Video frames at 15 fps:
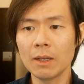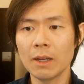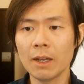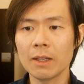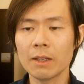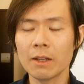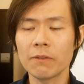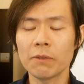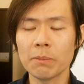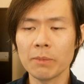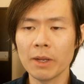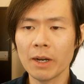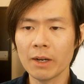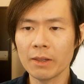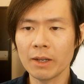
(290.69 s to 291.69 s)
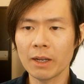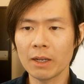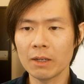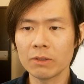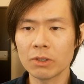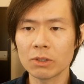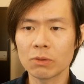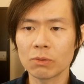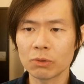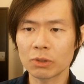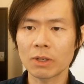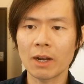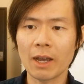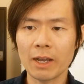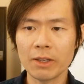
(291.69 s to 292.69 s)
and then from there they kind of just
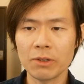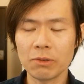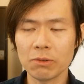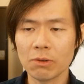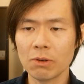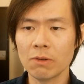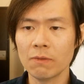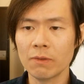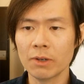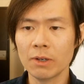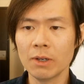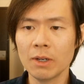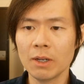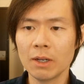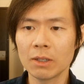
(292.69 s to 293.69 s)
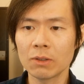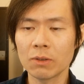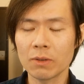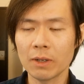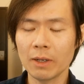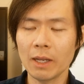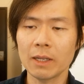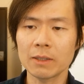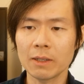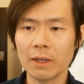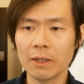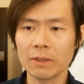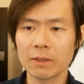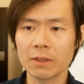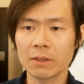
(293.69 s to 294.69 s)
slide you over to the next
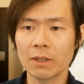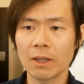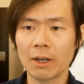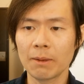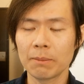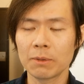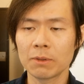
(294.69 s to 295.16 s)
laser setup.